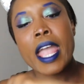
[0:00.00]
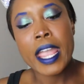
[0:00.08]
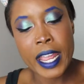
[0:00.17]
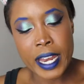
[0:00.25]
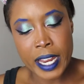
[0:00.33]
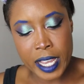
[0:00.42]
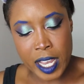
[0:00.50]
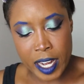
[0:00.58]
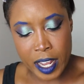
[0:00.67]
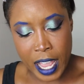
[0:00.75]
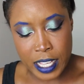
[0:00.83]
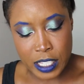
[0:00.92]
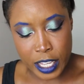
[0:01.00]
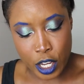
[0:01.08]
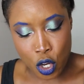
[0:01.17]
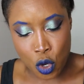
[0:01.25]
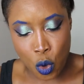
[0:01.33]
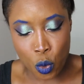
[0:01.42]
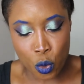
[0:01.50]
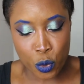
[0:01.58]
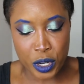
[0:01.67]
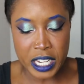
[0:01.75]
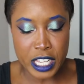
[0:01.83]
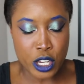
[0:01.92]
and it kind of has like a
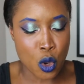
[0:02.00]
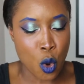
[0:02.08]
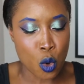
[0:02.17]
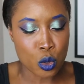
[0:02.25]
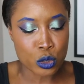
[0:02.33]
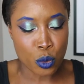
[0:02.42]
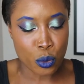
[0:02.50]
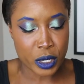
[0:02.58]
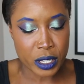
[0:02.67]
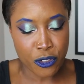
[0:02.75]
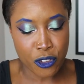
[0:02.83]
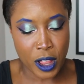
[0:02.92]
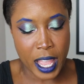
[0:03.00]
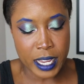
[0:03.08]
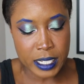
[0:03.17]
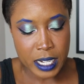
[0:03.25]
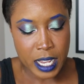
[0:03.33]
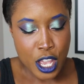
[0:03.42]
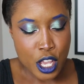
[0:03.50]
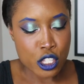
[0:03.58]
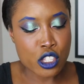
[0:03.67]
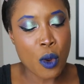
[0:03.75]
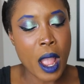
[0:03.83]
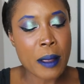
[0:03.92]
greeny gold reflect.
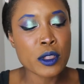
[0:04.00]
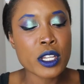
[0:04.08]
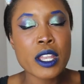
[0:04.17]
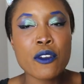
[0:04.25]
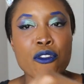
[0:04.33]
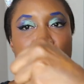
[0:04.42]
So I'm looking